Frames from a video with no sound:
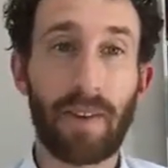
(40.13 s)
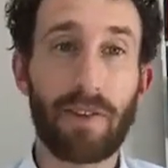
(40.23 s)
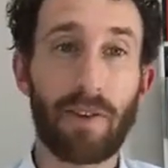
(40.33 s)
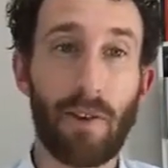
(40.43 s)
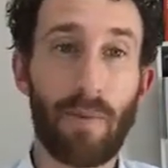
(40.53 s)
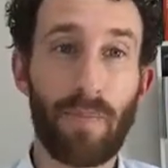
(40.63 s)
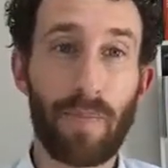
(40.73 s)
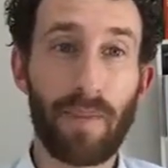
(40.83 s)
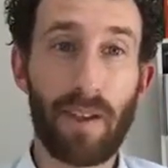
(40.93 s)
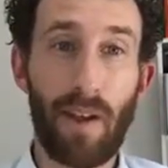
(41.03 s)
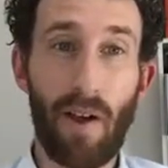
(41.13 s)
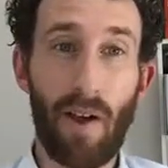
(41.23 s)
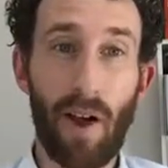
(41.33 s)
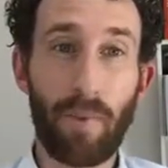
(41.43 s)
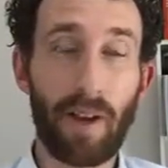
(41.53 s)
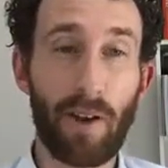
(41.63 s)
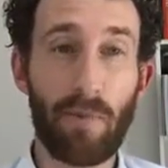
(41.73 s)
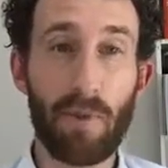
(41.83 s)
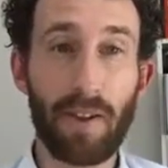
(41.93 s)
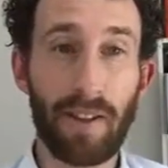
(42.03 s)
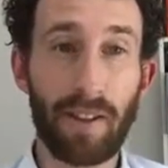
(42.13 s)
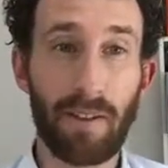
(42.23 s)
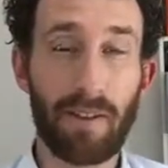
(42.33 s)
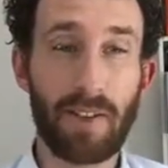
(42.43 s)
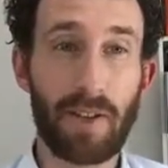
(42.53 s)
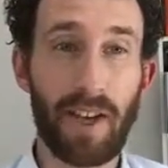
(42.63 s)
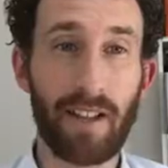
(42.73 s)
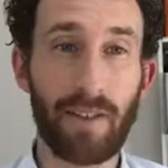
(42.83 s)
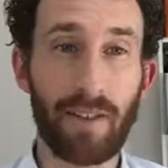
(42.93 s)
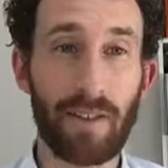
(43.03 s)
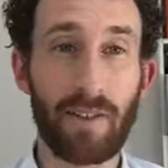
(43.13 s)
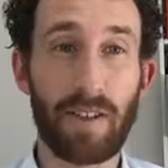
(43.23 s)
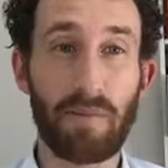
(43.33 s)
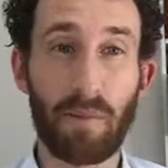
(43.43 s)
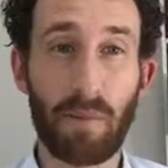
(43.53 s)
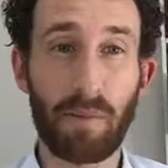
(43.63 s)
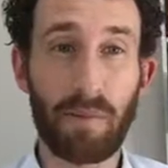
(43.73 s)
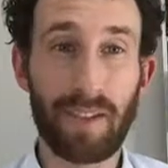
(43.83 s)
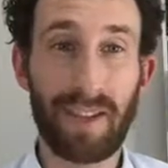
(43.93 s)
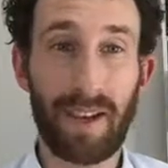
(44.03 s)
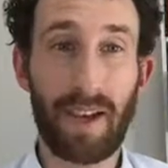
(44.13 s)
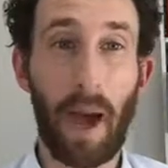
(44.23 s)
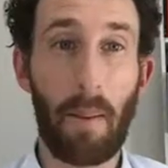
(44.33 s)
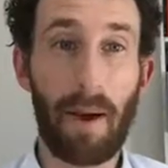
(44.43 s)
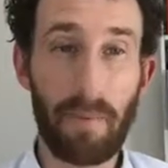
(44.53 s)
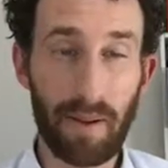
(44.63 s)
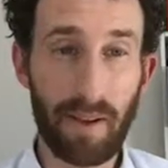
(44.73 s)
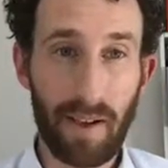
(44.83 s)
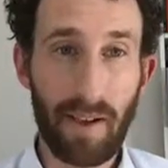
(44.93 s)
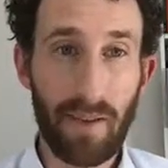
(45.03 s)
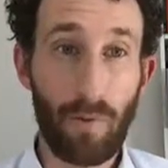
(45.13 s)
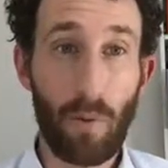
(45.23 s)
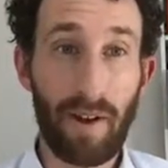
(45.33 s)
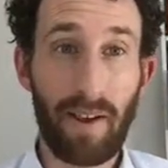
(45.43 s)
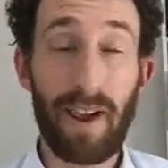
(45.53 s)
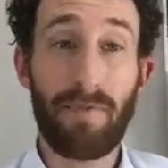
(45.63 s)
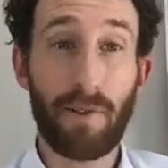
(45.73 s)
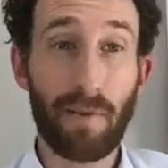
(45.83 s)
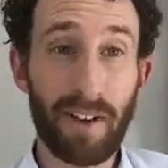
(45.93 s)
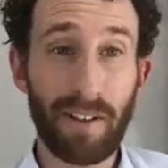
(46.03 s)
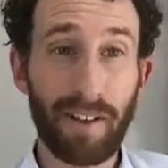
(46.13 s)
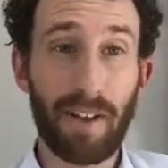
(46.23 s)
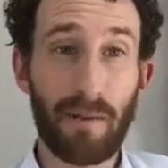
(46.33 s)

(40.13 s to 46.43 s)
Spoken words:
So I'm going to help you with a lot of these challenges, a lot of these problems that come up for everyone,